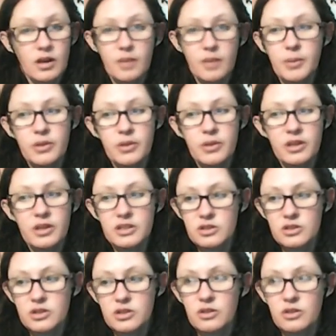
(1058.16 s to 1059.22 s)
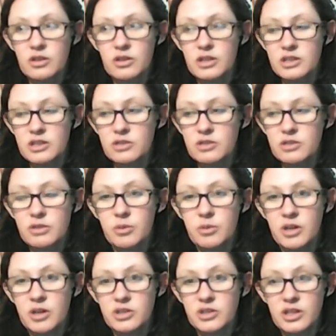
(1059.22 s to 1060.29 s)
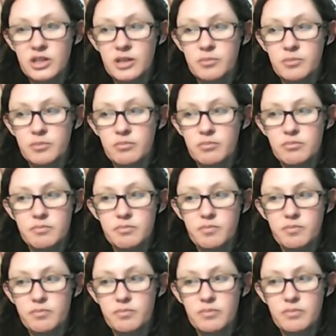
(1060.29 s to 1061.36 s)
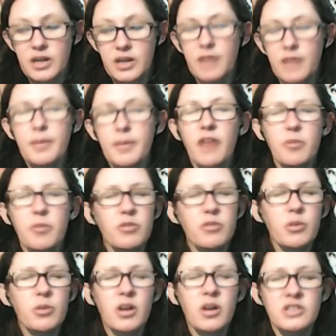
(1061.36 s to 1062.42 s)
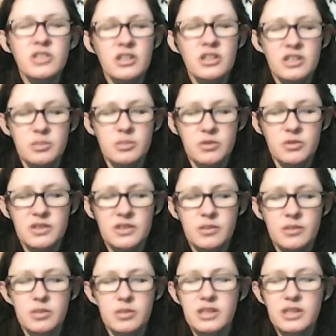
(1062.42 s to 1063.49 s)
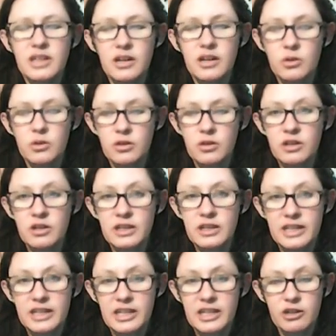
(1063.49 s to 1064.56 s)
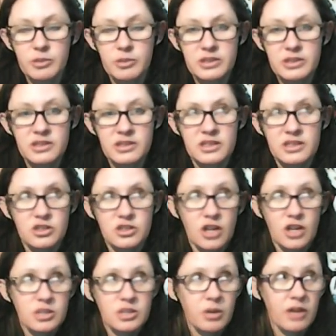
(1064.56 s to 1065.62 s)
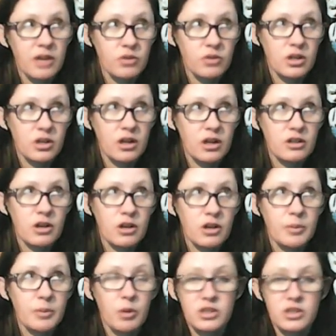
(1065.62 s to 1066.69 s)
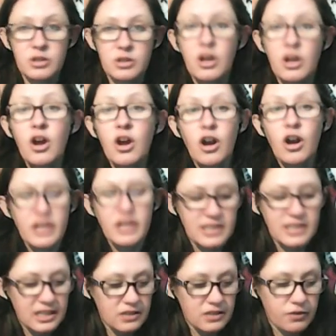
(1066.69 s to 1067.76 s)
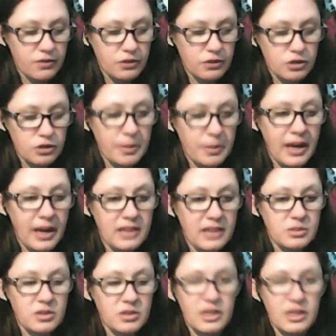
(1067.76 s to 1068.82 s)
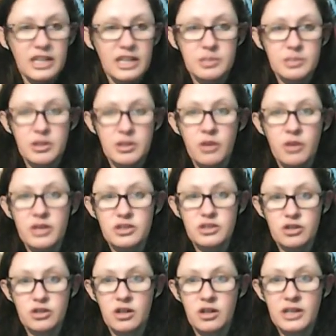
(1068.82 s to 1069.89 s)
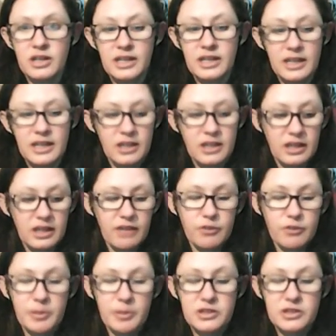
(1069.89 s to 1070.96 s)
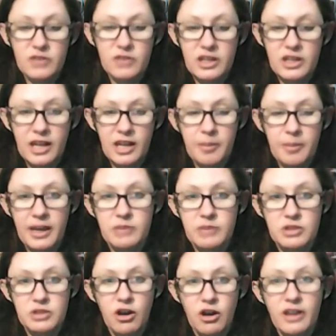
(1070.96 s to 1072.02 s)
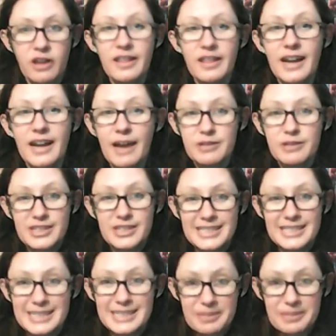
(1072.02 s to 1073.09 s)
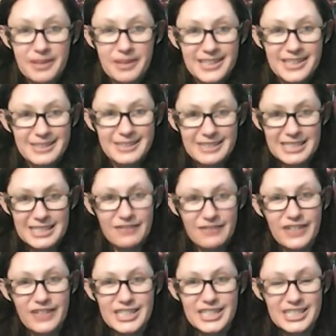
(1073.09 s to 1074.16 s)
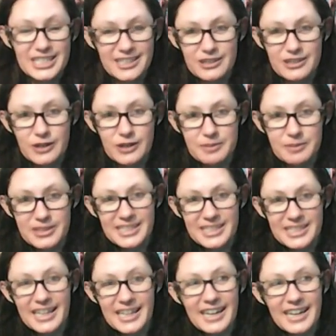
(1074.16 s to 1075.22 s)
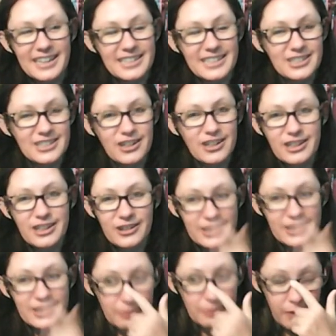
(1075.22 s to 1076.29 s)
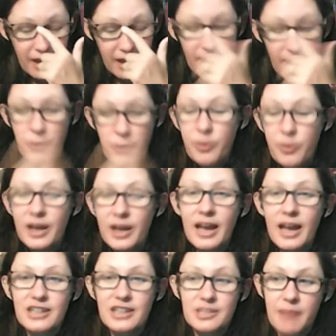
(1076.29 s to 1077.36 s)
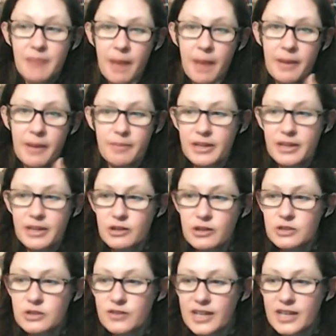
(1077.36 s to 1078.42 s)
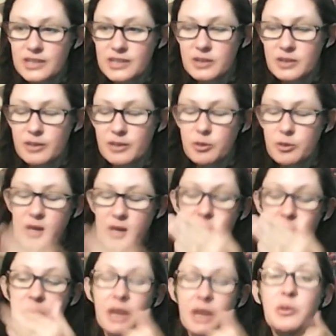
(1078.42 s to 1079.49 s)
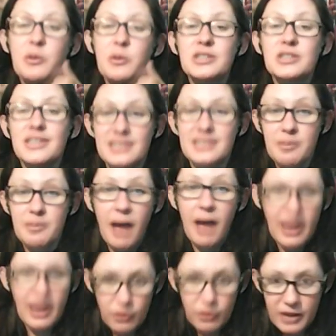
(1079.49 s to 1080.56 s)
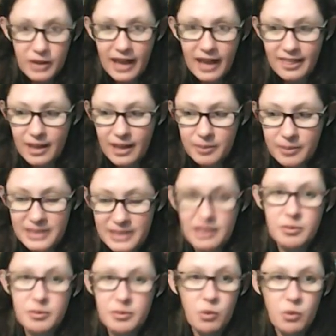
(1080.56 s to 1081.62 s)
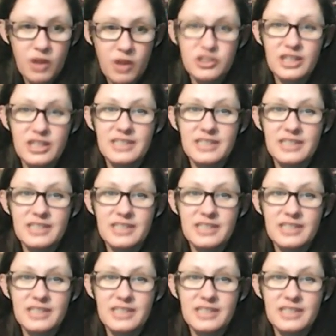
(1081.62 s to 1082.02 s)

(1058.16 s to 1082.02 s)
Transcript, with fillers: both of these are so good. Like just rewatching them and I've I've been rewatching all these movies completely out of order in like increments because like Josh will have one on, or I'll be watching, yeah. or like Days of Future Past was on HBO, and I started it and then left for Pennsylvania, came back and it was gone, and that now it's on Disney Plus. So I just finished it on the treadmill today, and then started Logan. So when I actually map out my notes for next week, it will it will make more sense in my own head then because I've been watching these